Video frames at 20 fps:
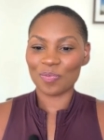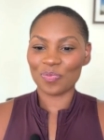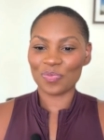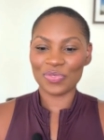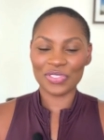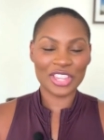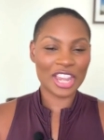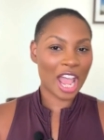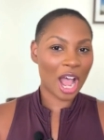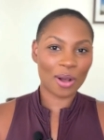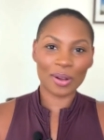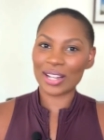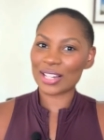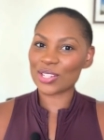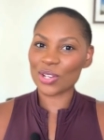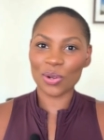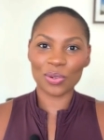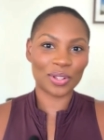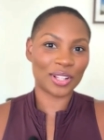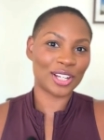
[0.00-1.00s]
now it's
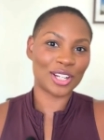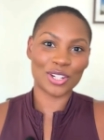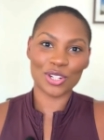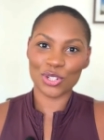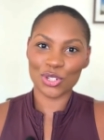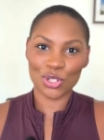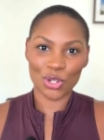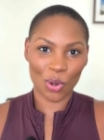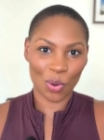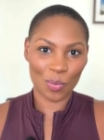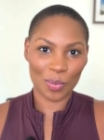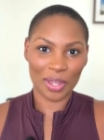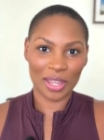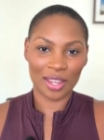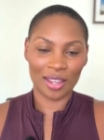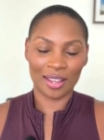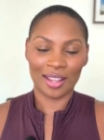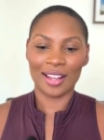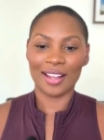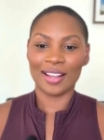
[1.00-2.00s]
only going to show
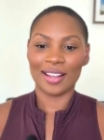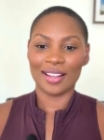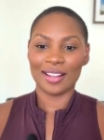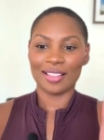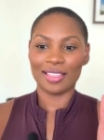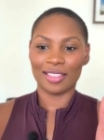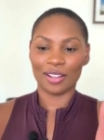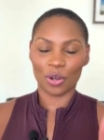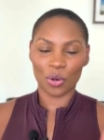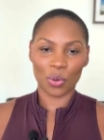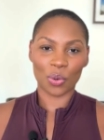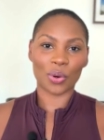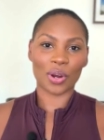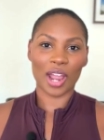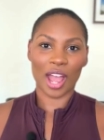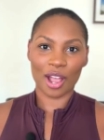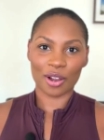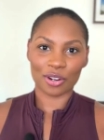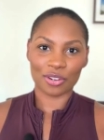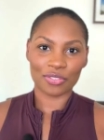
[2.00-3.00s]
me the
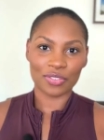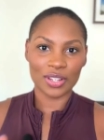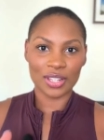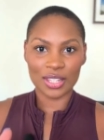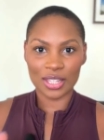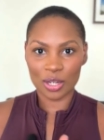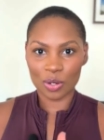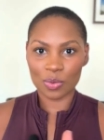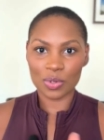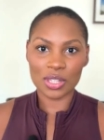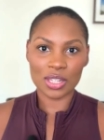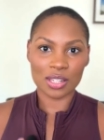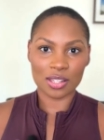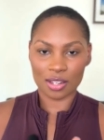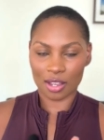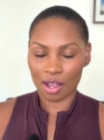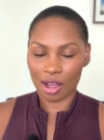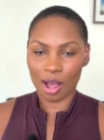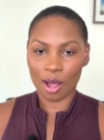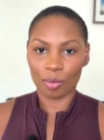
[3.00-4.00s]
choreography sequences
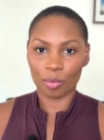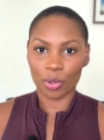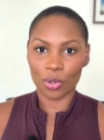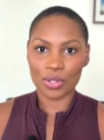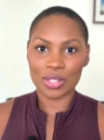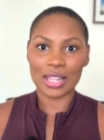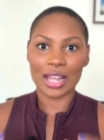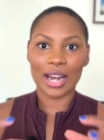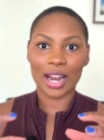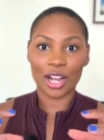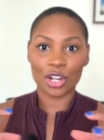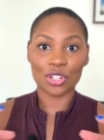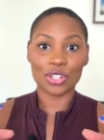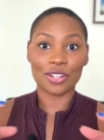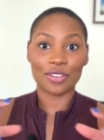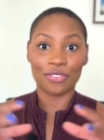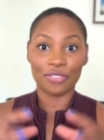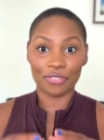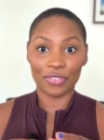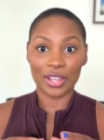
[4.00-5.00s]
and combos that
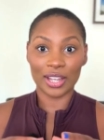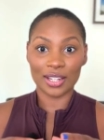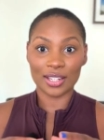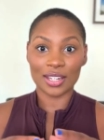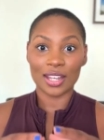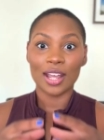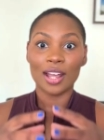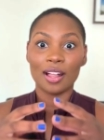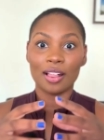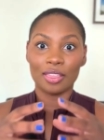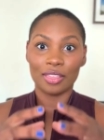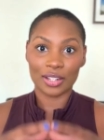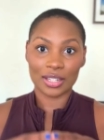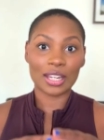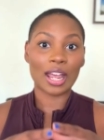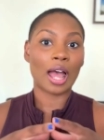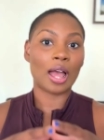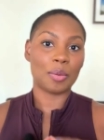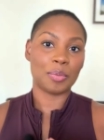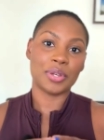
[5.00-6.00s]
actually fit the
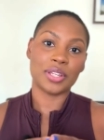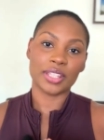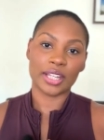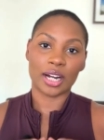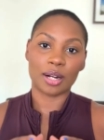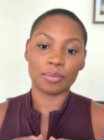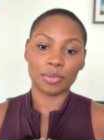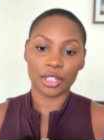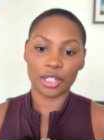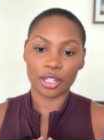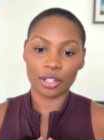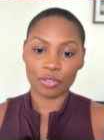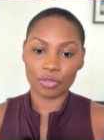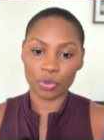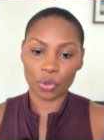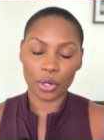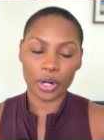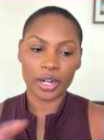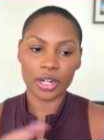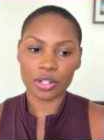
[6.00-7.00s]
timing that I'm looking
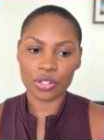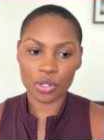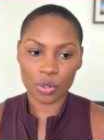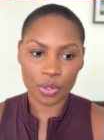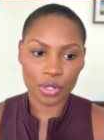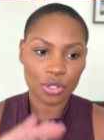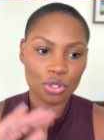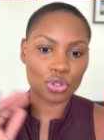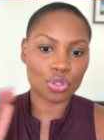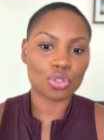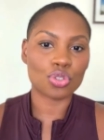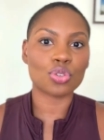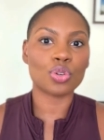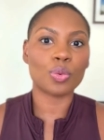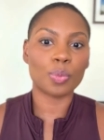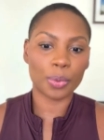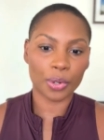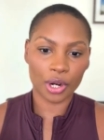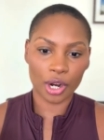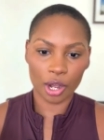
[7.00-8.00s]
for. And so it's
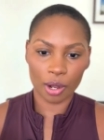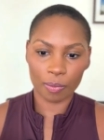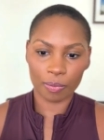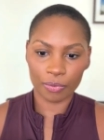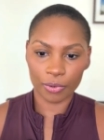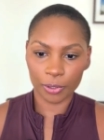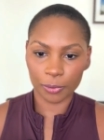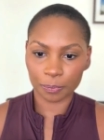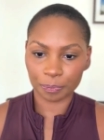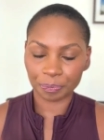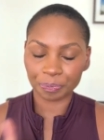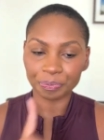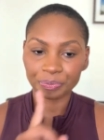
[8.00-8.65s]
super helpful.